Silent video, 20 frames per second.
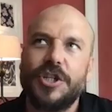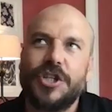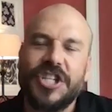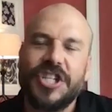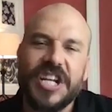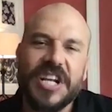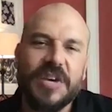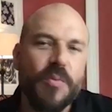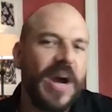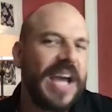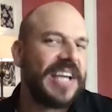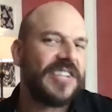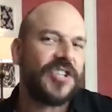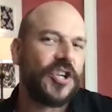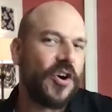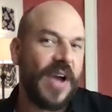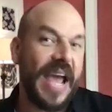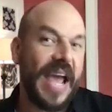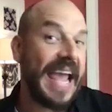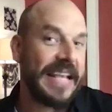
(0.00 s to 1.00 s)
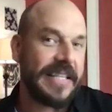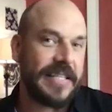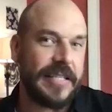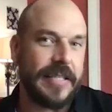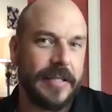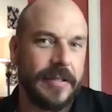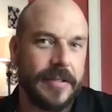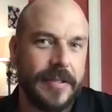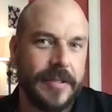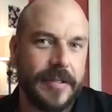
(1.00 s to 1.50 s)
she wears her
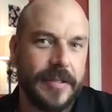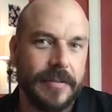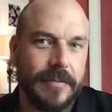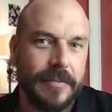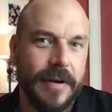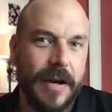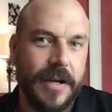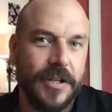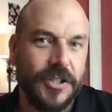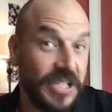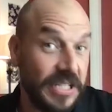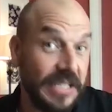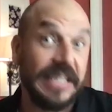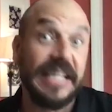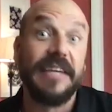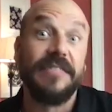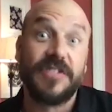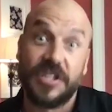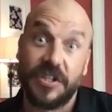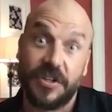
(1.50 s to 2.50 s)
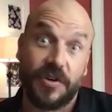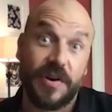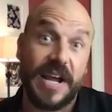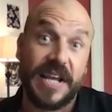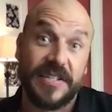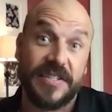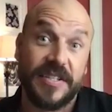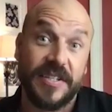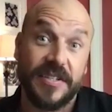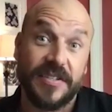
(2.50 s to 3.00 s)
essence, right? She lives in her
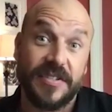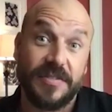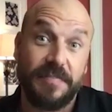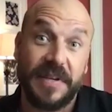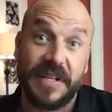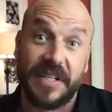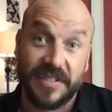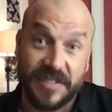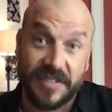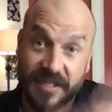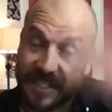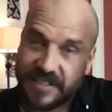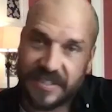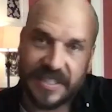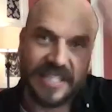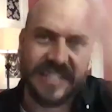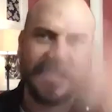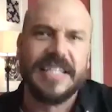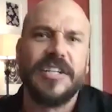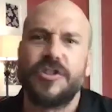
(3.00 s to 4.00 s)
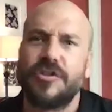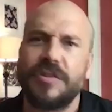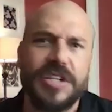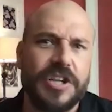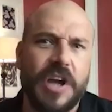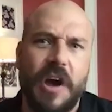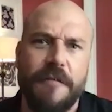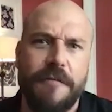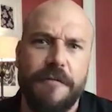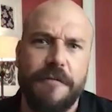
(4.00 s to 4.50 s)
essence, because there's literally
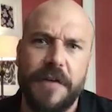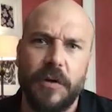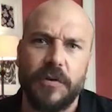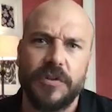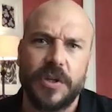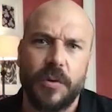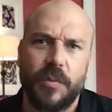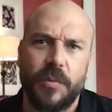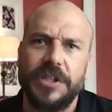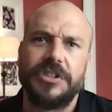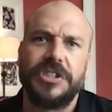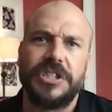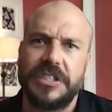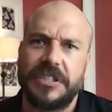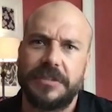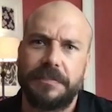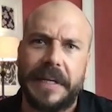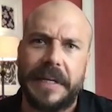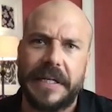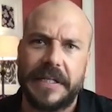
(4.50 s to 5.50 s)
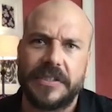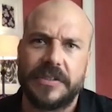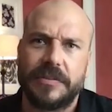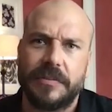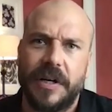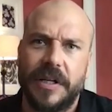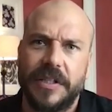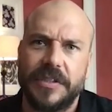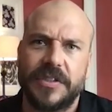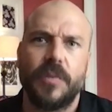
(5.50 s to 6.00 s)
no filter when she speaks,
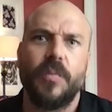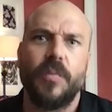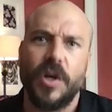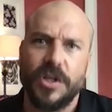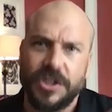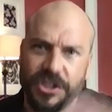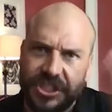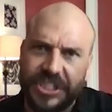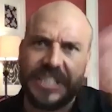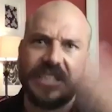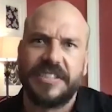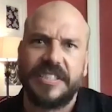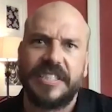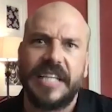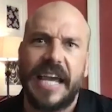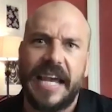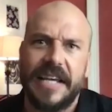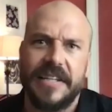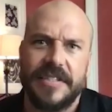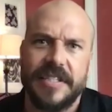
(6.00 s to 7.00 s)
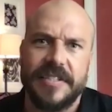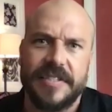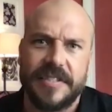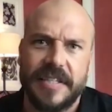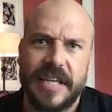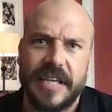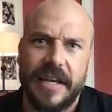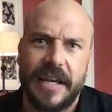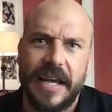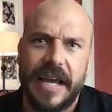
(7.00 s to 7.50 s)
right? So what she says is
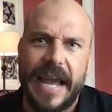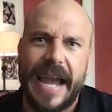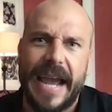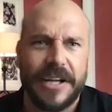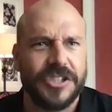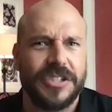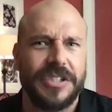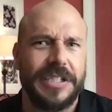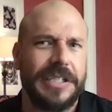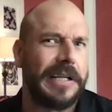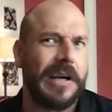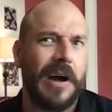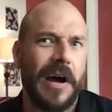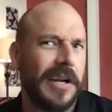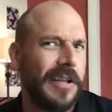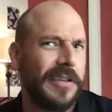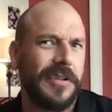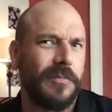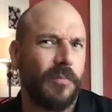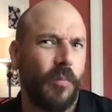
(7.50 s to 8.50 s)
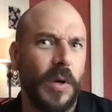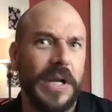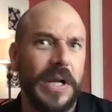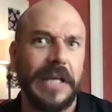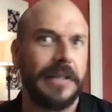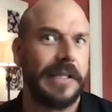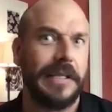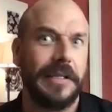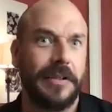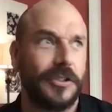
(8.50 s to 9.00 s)
actually kind of
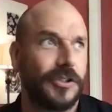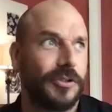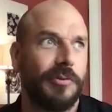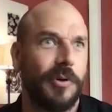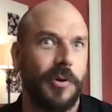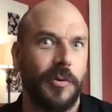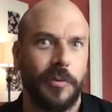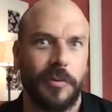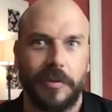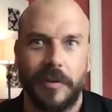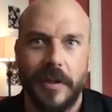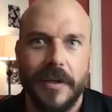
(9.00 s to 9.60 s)
weirdly the truth.